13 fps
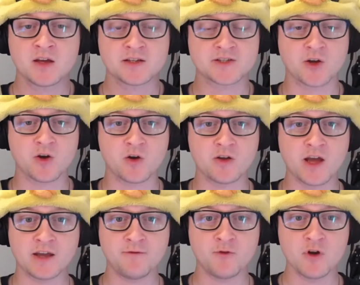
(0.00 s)
So yeah,
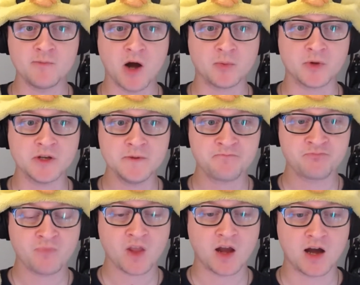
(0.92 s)
if you're in Melbourne
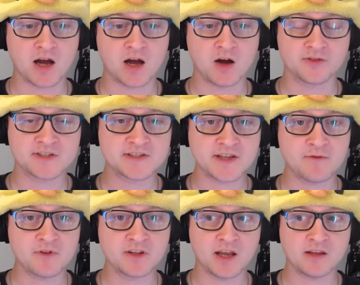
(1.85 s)
on the
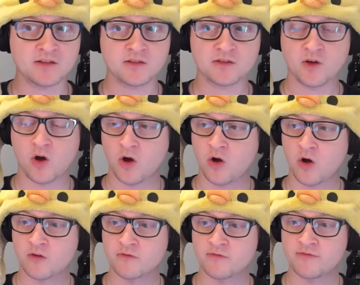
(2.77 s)
17th
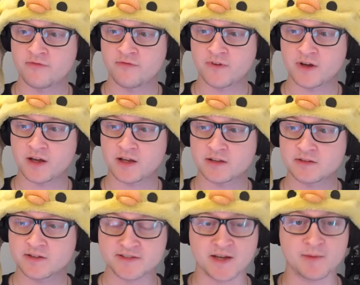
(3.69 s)
of
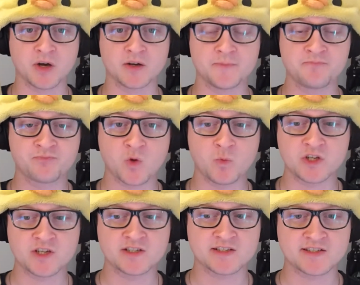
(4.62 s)
December,
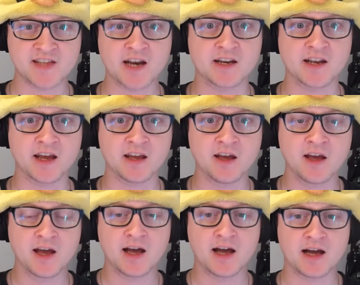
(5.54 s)
which is a Saturday,
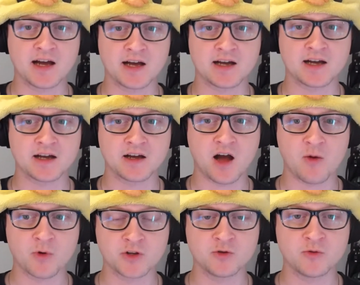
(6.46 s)
I
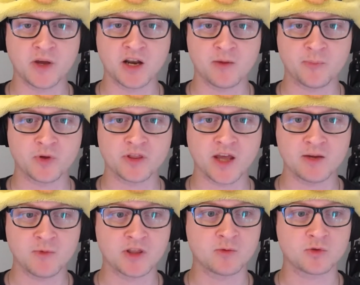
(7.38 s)
want to do a meetup with
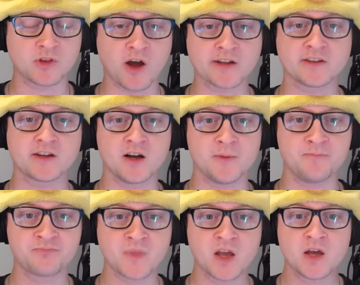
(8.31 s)
anyone that would like to come.
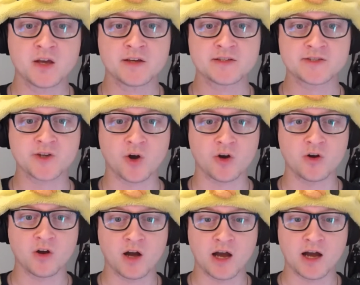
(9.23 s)

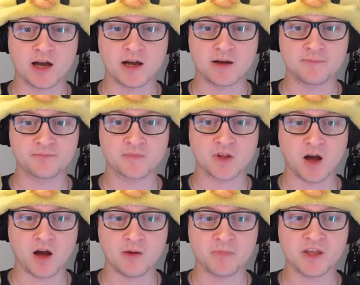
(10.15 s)
So
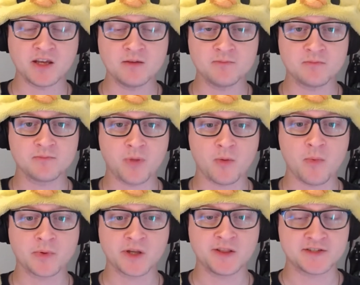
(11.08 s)
I'm thinking
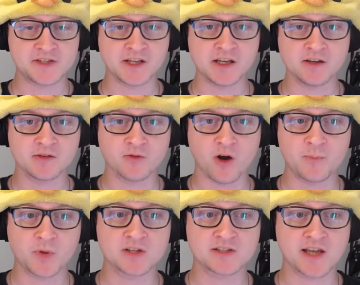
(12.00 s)
probably in the city, right?
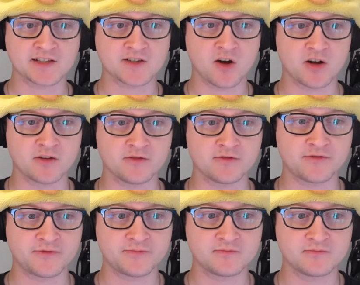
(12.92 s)
Because that's kind
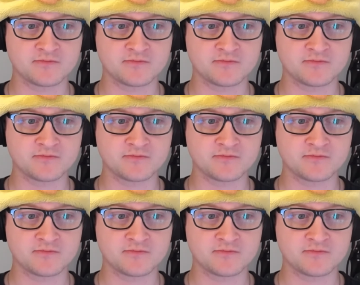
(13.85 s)
of,